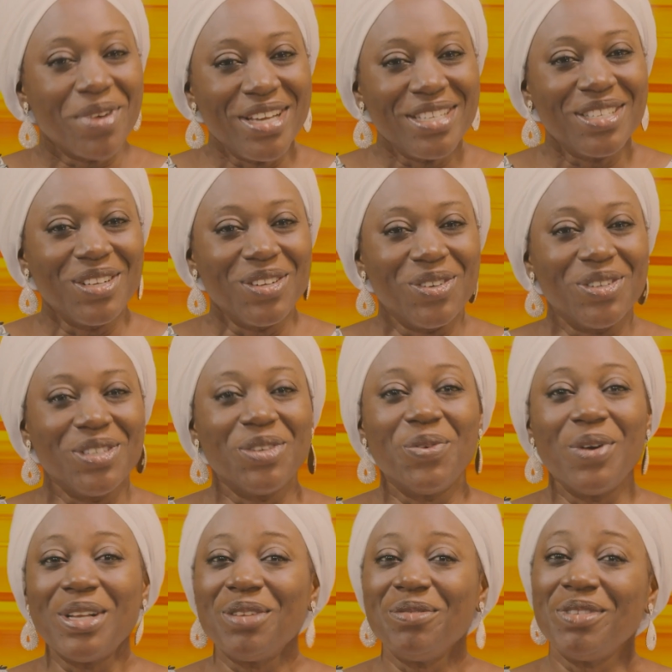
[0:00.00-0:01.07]
Praise the Lord.
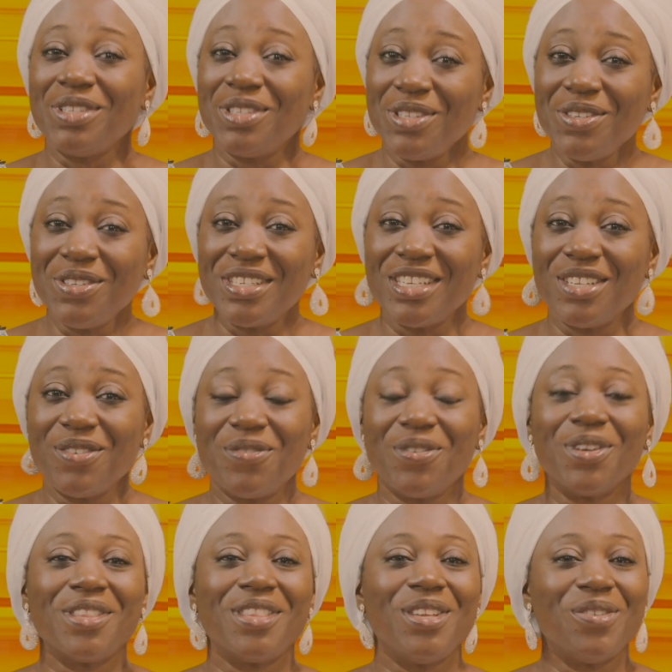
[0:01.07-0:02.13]
You're welcome to Tuesday, the
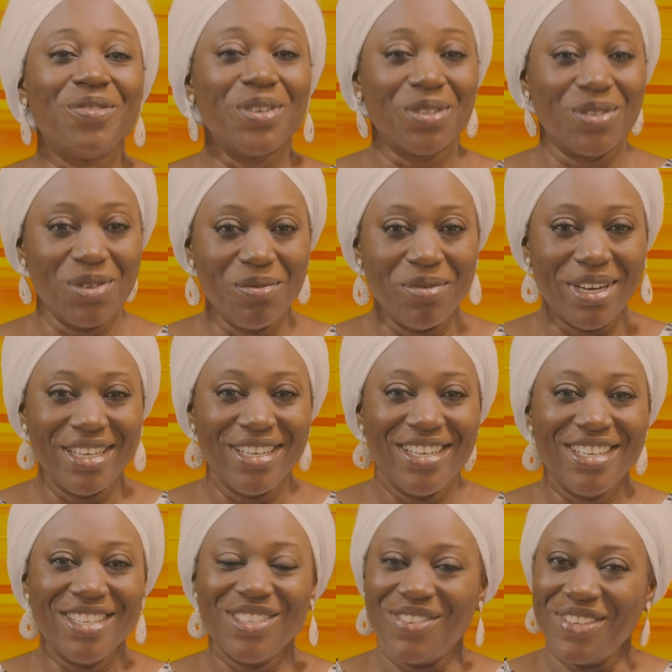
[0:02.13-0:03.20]
4th day of October,
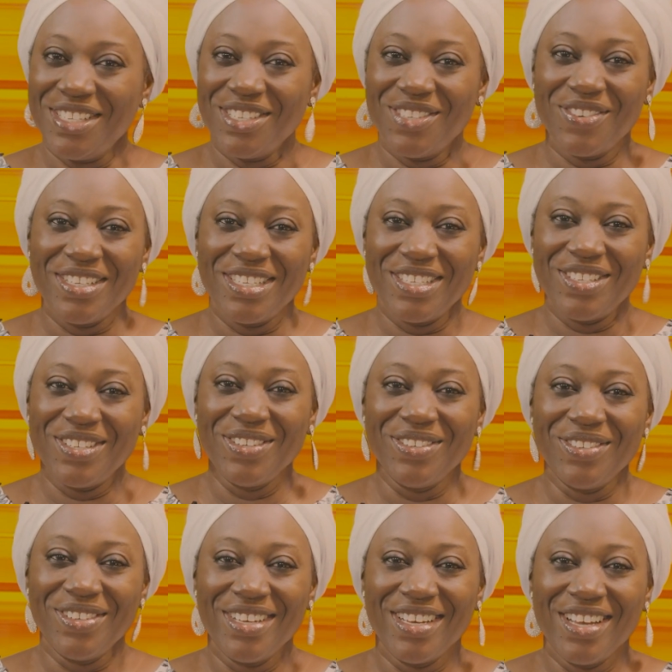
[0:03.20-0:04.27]

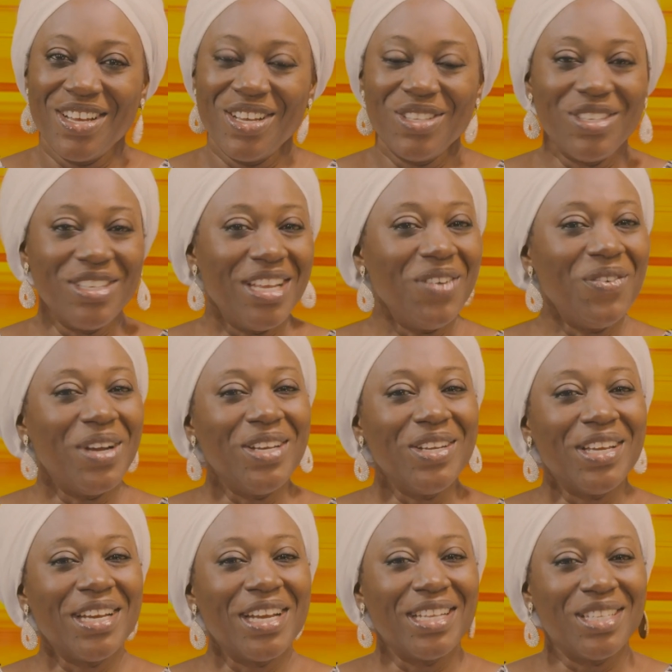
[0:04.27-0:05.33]
2022. Today, we're
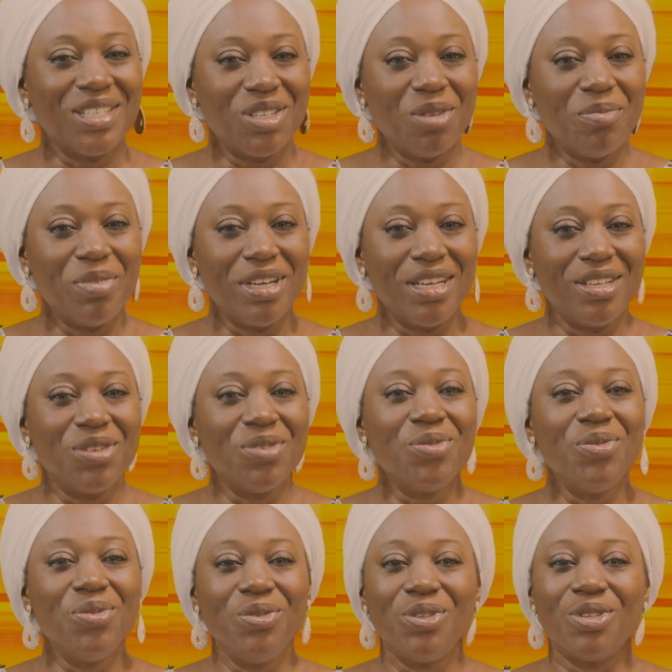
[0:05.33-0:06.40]
looking at the topic, the
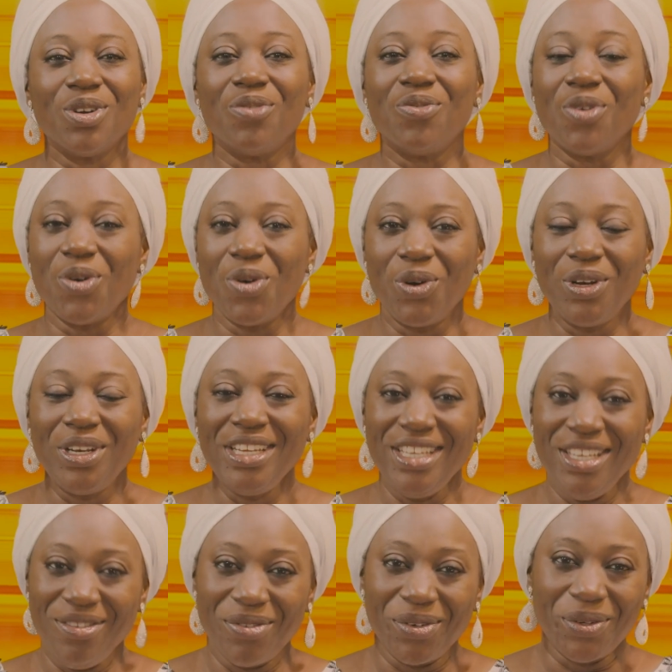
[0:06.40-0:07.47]
root of all
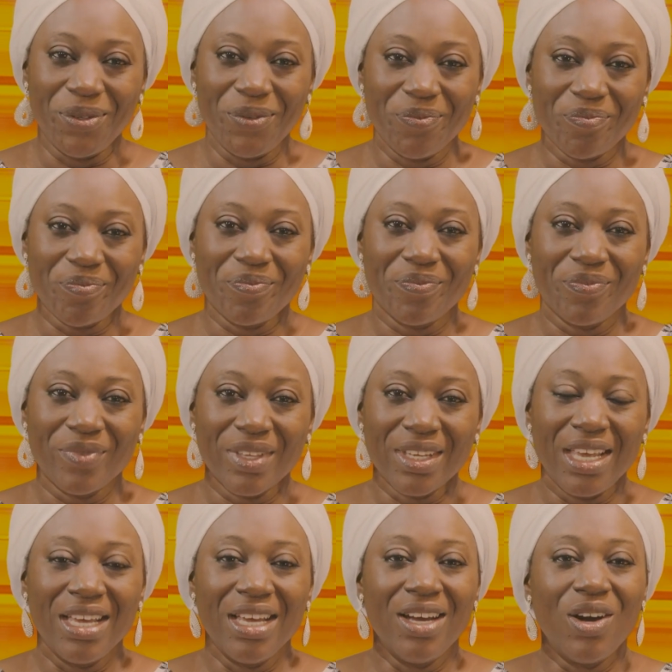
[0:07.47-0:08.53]
evil.
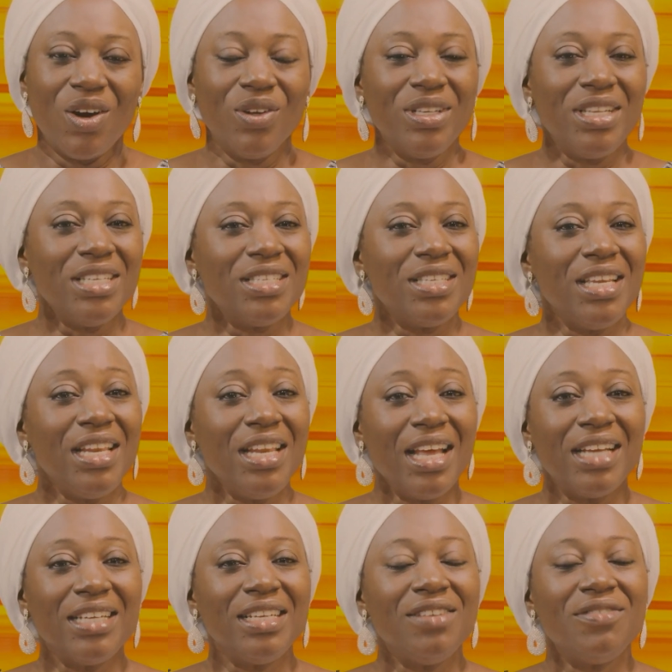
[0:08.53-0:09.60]
On this
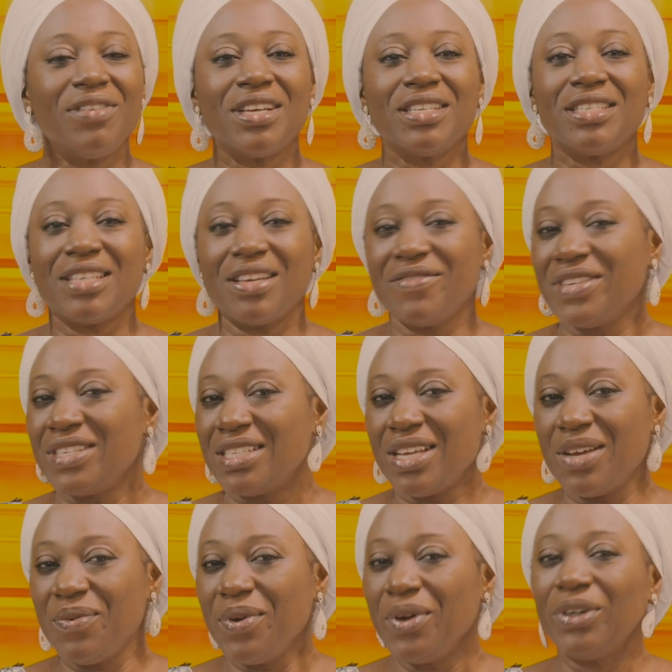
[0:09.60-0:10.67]
Healing and Deliverance Service
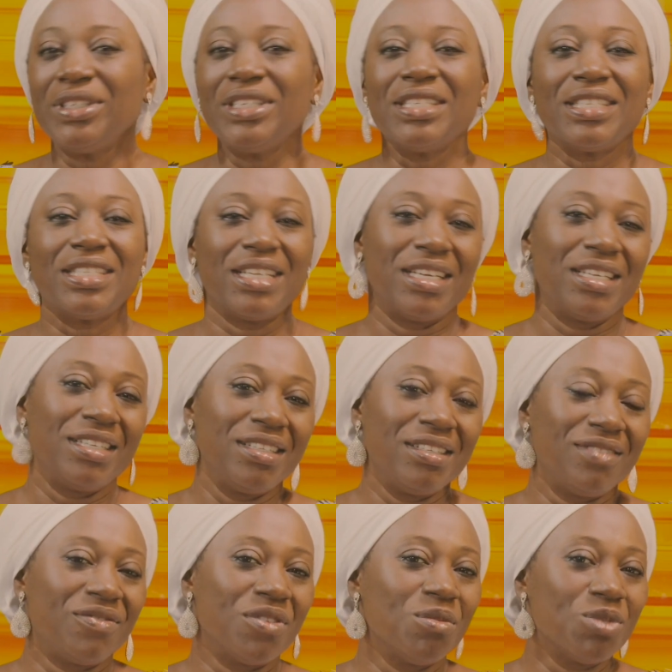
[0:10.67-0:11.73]
Day, we understand
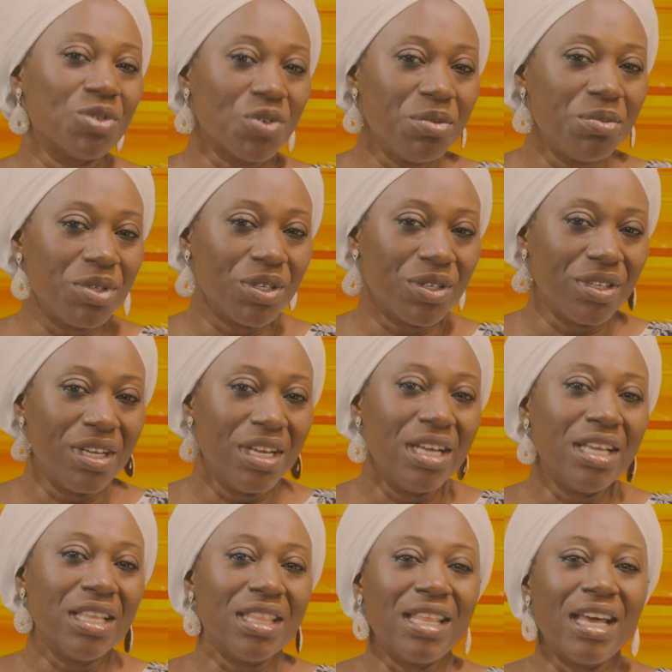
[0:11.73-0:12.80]
from Scripture
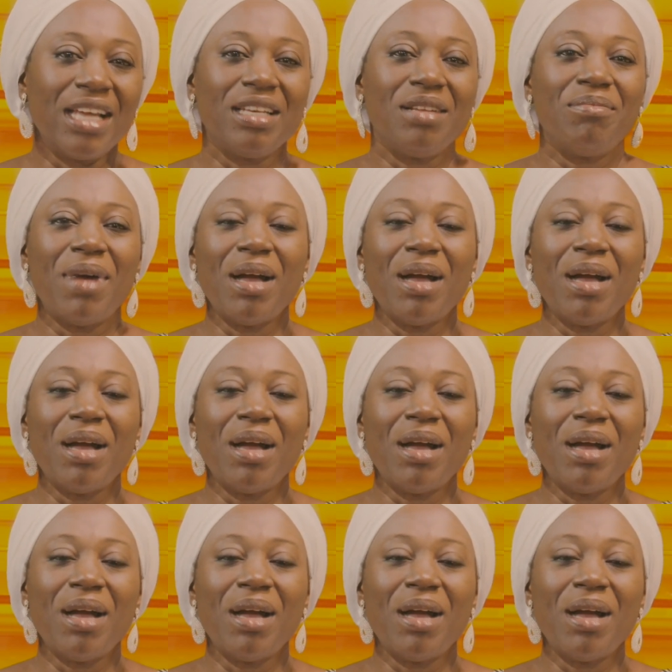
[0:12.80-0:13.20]
that the